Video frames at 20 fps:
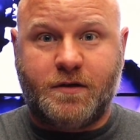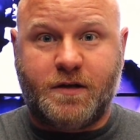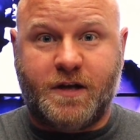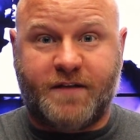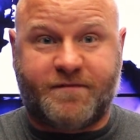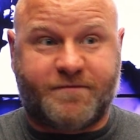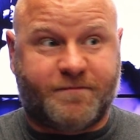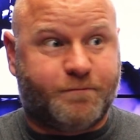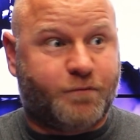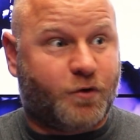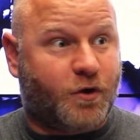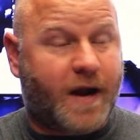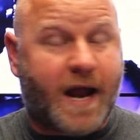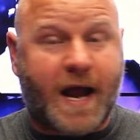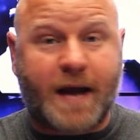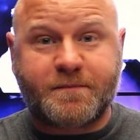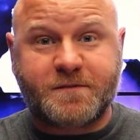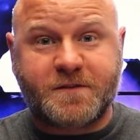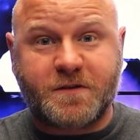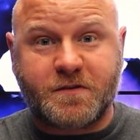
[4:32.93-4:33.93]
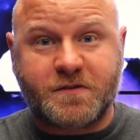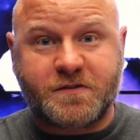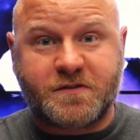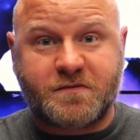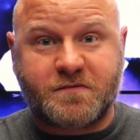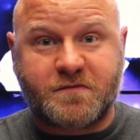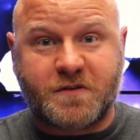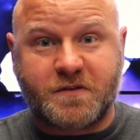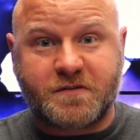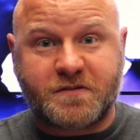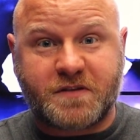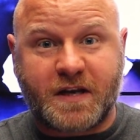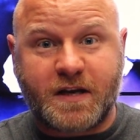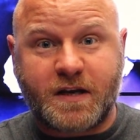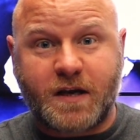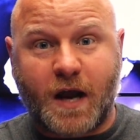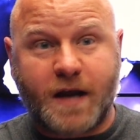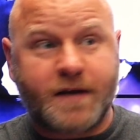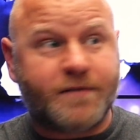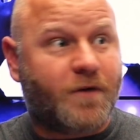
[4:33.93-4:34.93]
if perhaps there's any
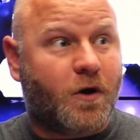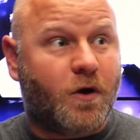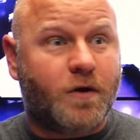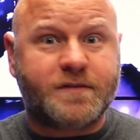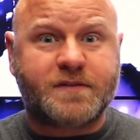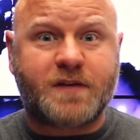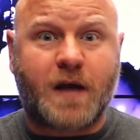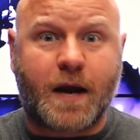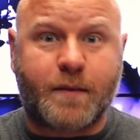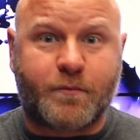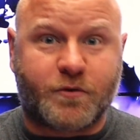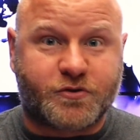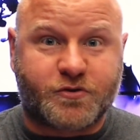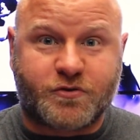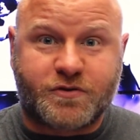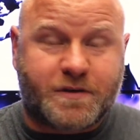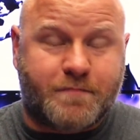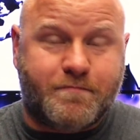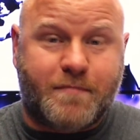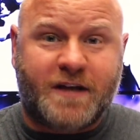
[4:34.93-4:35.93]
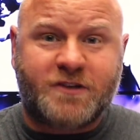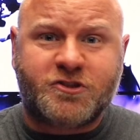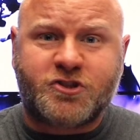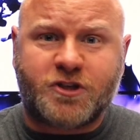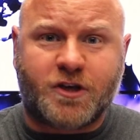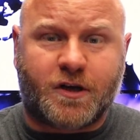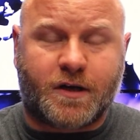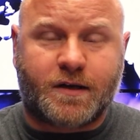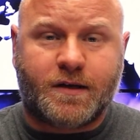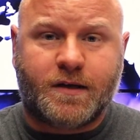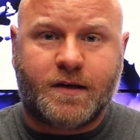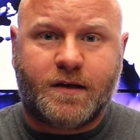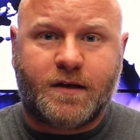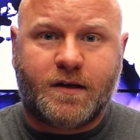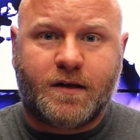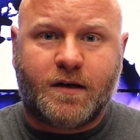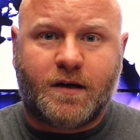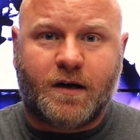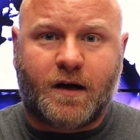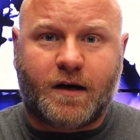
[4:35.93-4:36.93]
kind of Alzheimer's or dementia
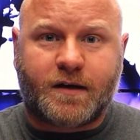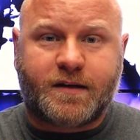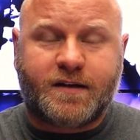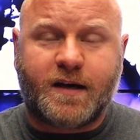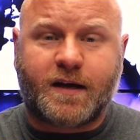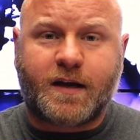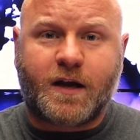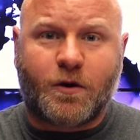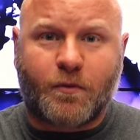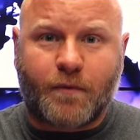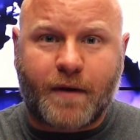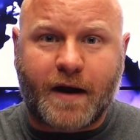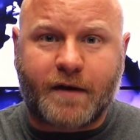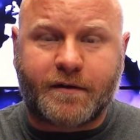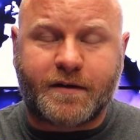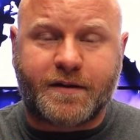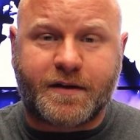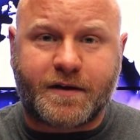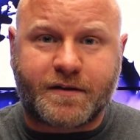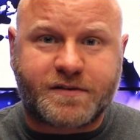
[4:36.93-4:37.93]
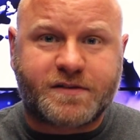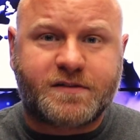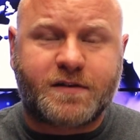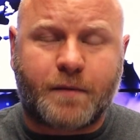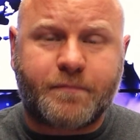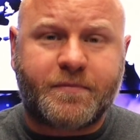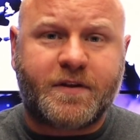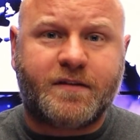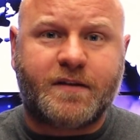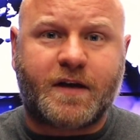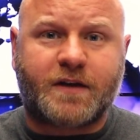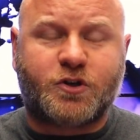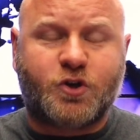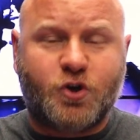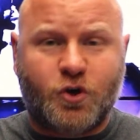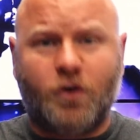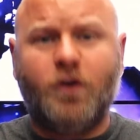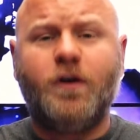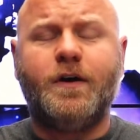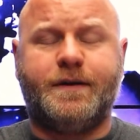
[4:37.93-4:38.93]
kicking around in there, something that
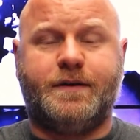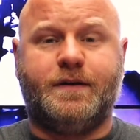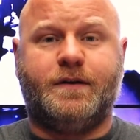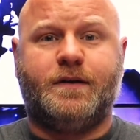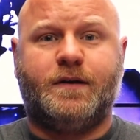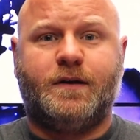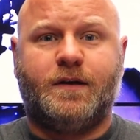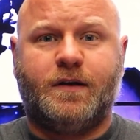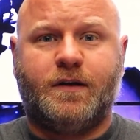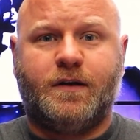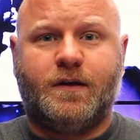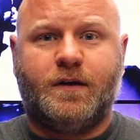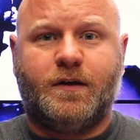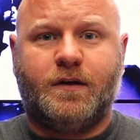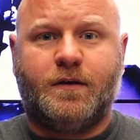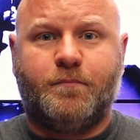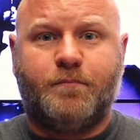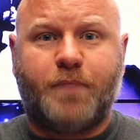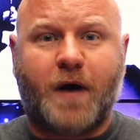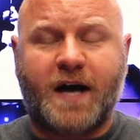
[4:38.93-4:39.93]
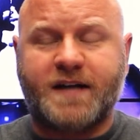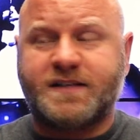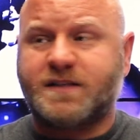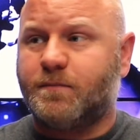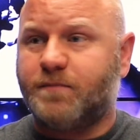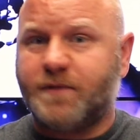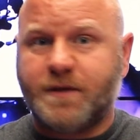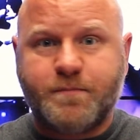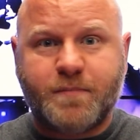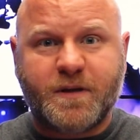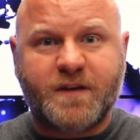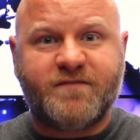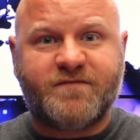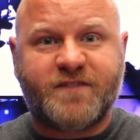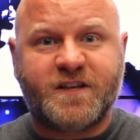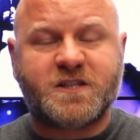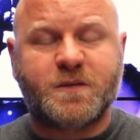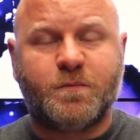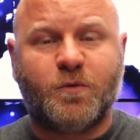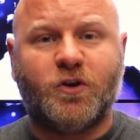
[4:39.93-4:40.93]
could possibly be
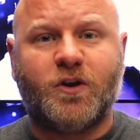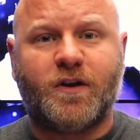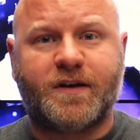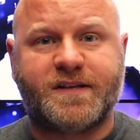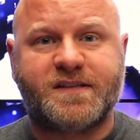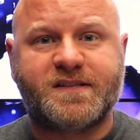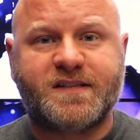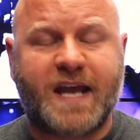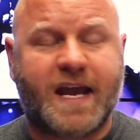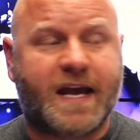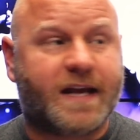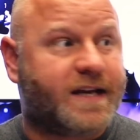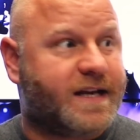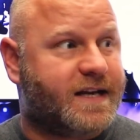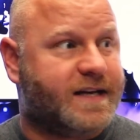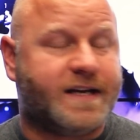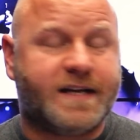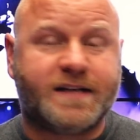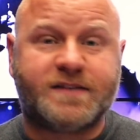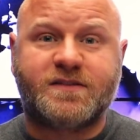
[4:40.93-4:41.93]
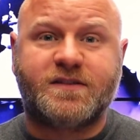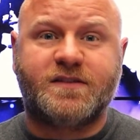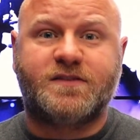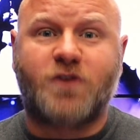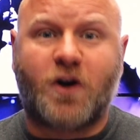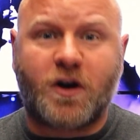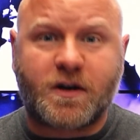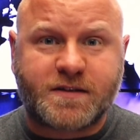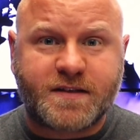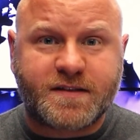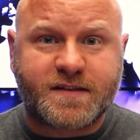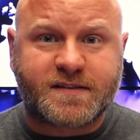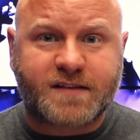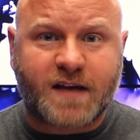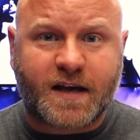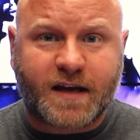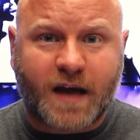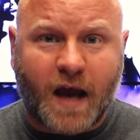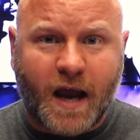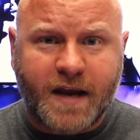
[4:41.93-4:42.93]
visible on a scan. He needs to talk to the
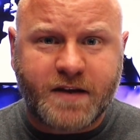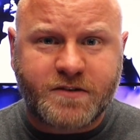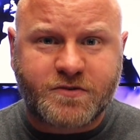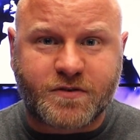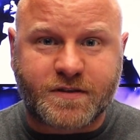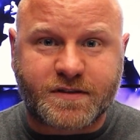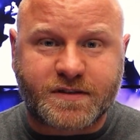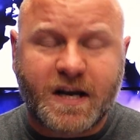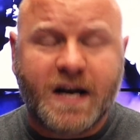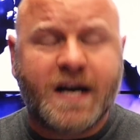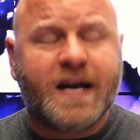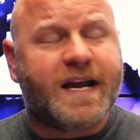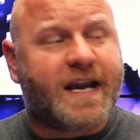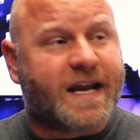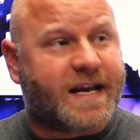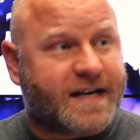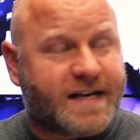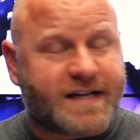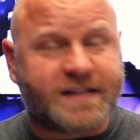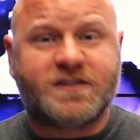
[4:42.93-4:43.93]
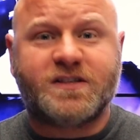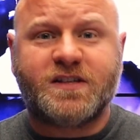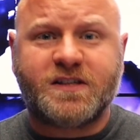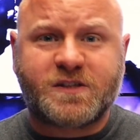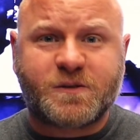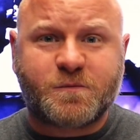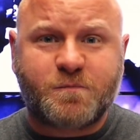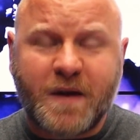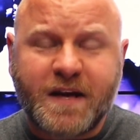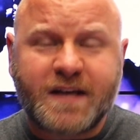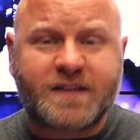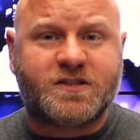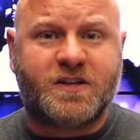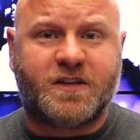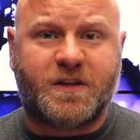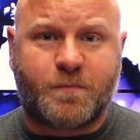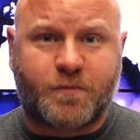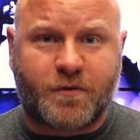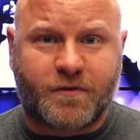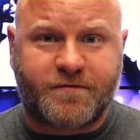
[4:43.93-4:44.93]
psychiatrist. He needs to speak to
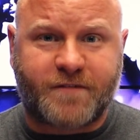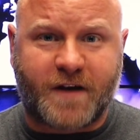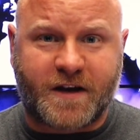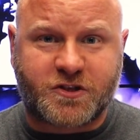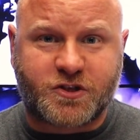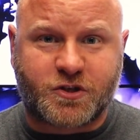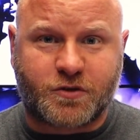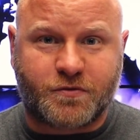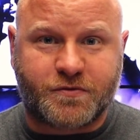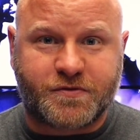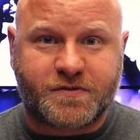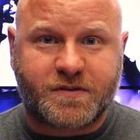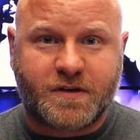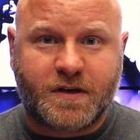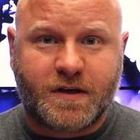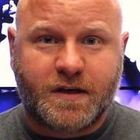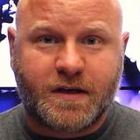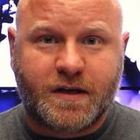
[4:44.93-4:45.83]
the professionals